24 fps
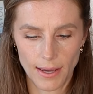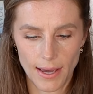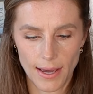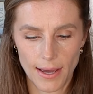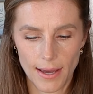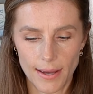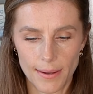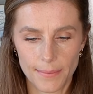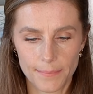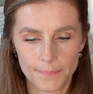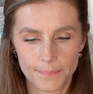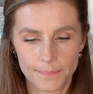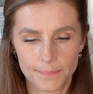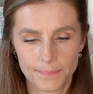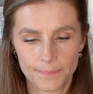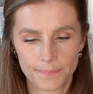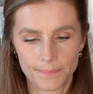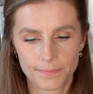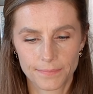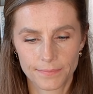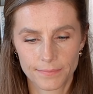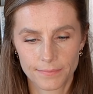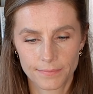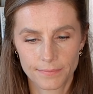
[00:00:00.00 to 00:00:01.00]
Yeah,
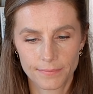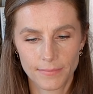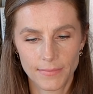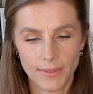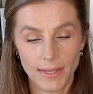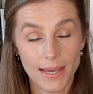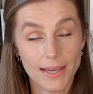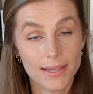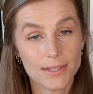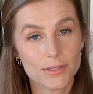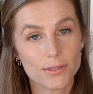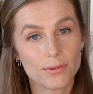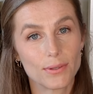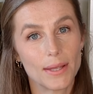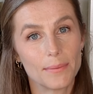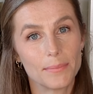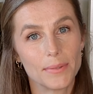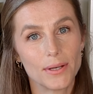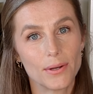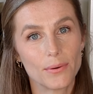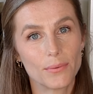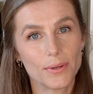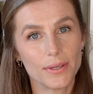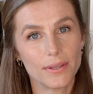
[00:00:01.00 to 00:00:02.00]
so let
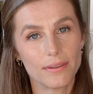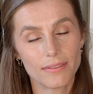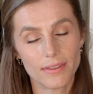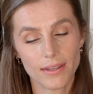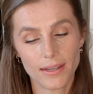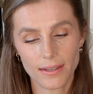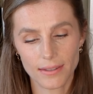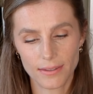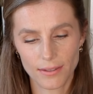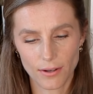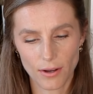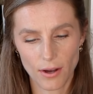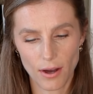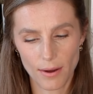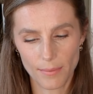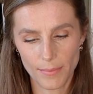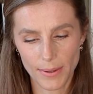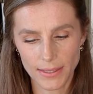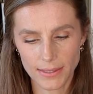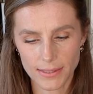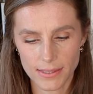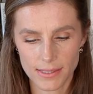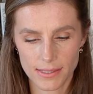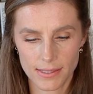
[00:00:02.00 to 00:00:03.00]
me know what you think in the
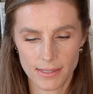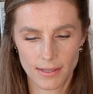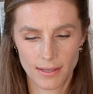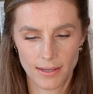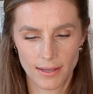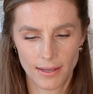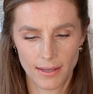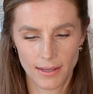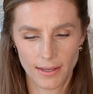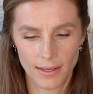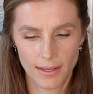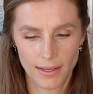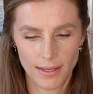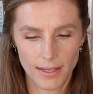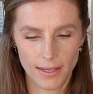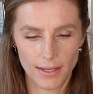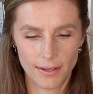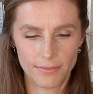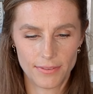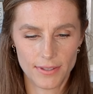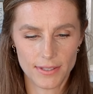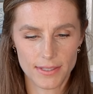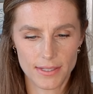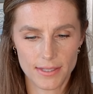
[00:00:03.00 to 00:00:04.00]
comments.
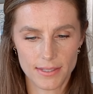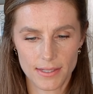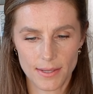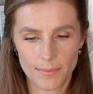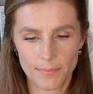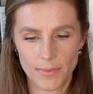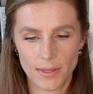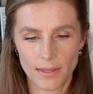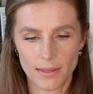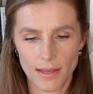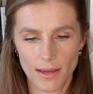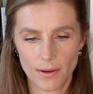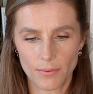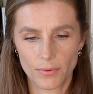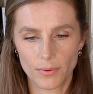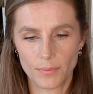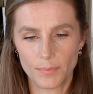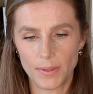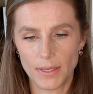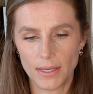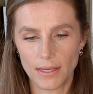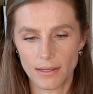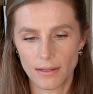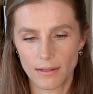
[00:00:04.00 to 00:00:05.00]
If this is something that
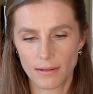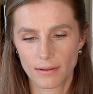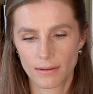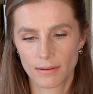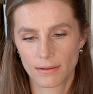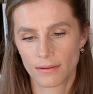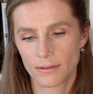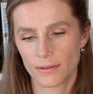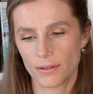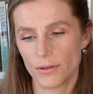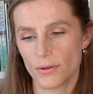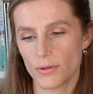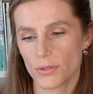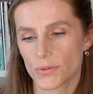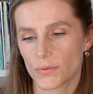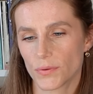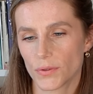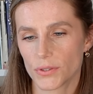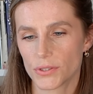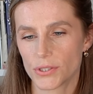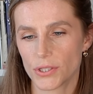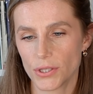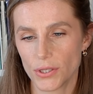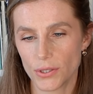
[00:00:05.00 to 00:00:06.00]
would be
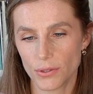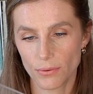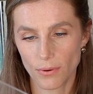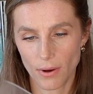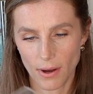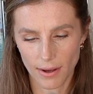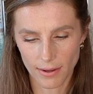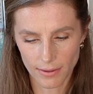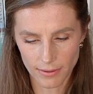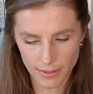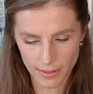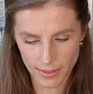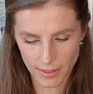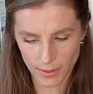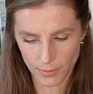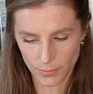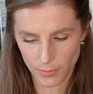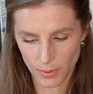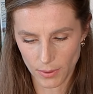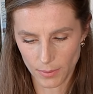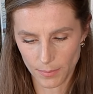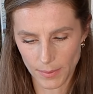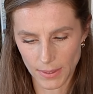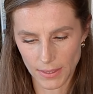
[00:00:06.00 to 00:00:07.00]
useful to you, I think it
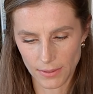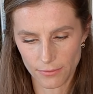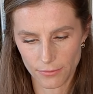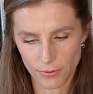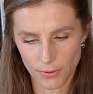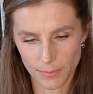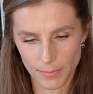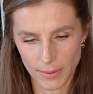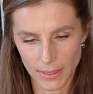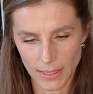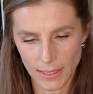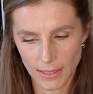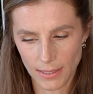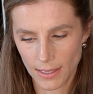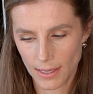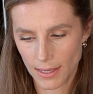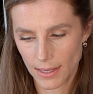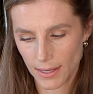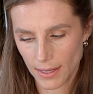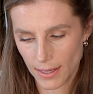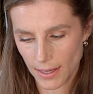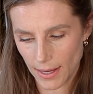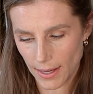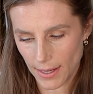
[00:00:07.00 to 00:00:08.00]
will be for me.
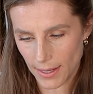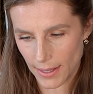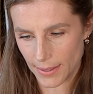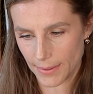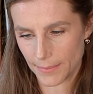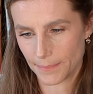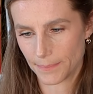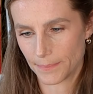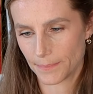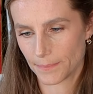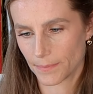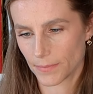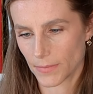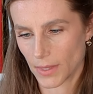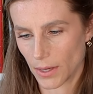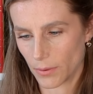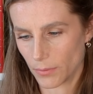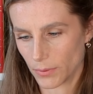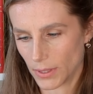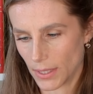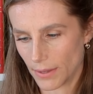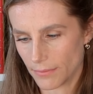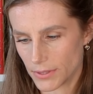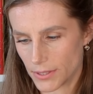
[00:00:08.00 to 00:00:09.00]
I
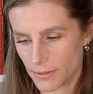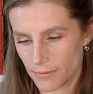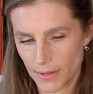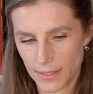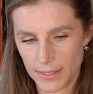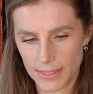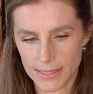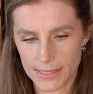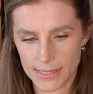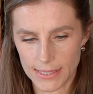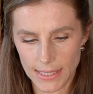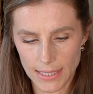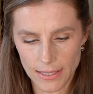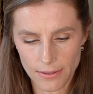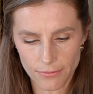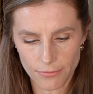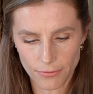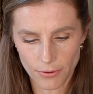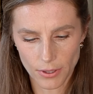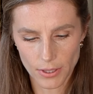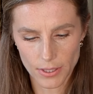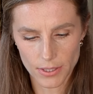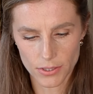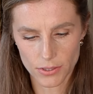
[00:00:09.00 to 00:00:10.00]
would love to find a sleeve
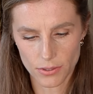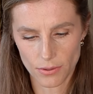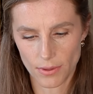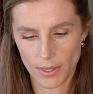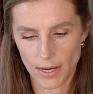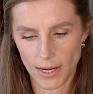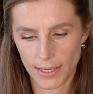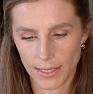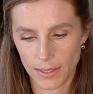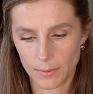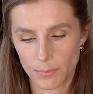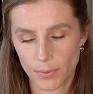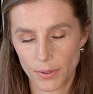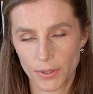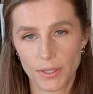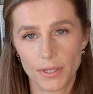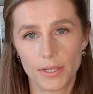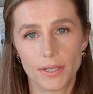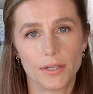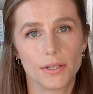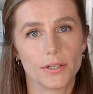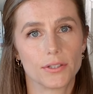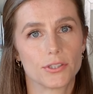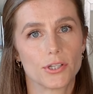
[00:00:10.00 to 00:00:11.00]
for it so that I can put
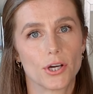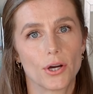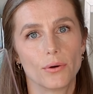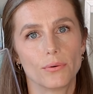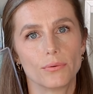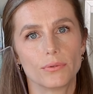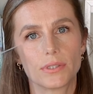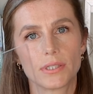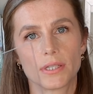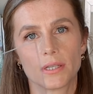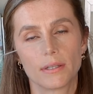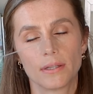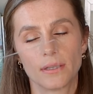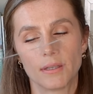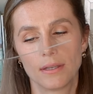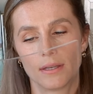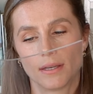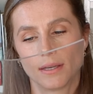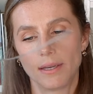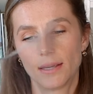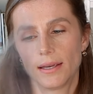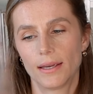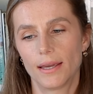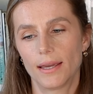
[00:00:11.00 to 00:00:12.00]
it in a tote
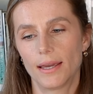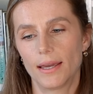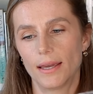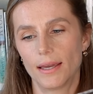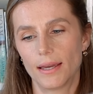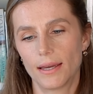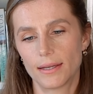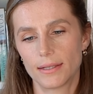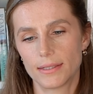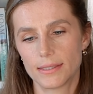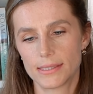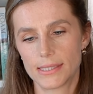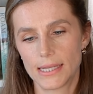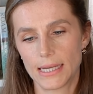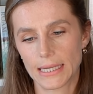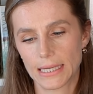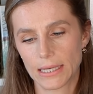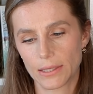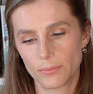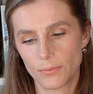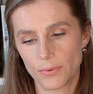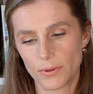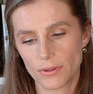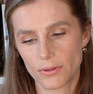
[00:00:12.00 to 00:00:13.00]
and
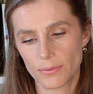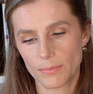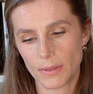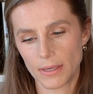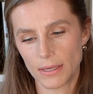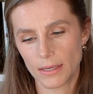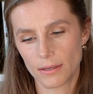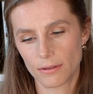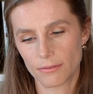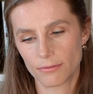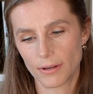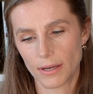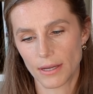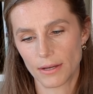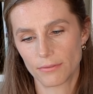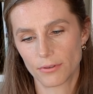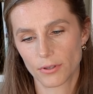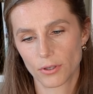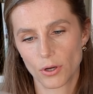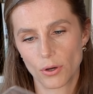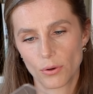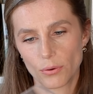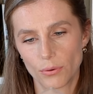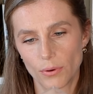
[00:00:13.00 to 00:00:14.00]
take it with me if I
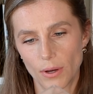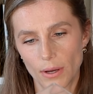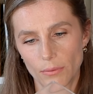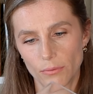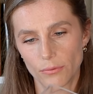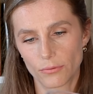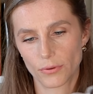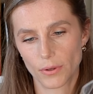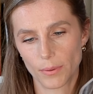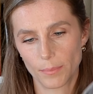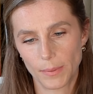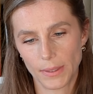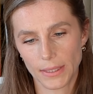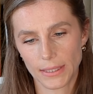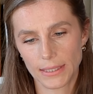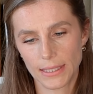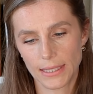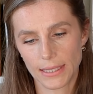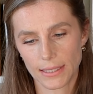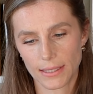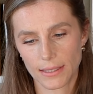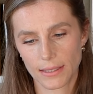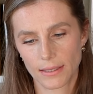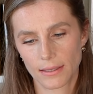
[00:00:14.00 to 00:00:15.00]
ever go out for a
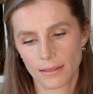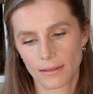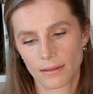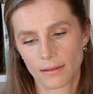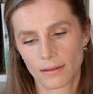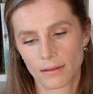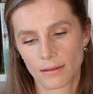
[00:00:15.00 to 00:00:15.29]
picnic.